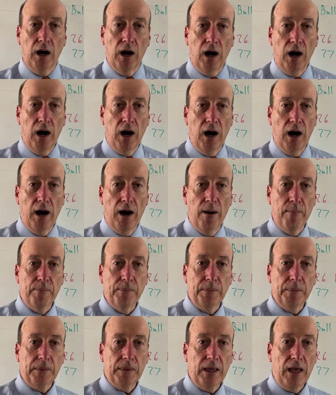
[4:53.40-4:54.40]

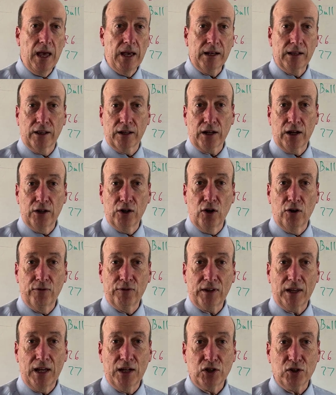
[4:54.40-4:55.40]
And click on
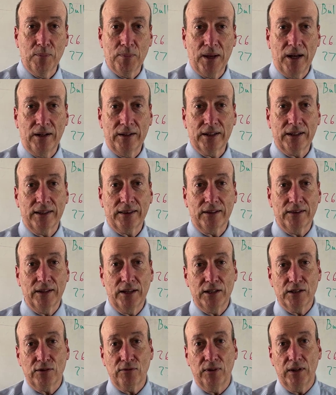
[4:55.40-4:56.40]
notification bell to get the
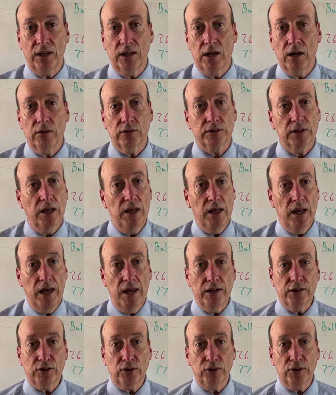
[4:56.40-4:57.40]
latest videos.
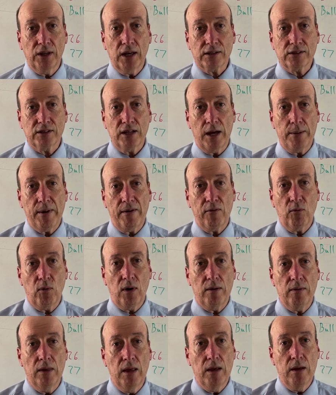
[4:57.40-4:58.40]
And until next time,
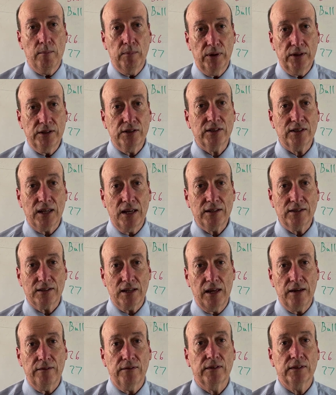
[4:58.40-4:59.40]
everyone, Please stay
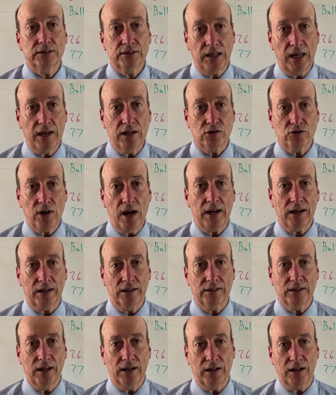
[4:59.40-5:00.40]
safe, stay on
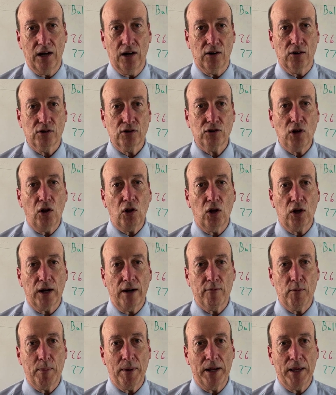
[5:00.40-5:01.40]
track, and take care. So long,
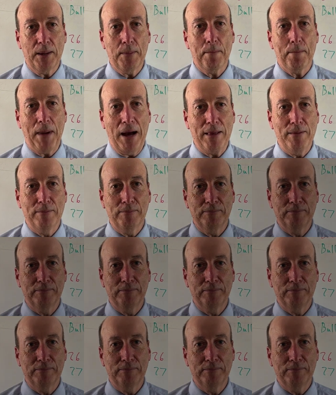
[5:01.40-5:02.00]
everybody. Bye.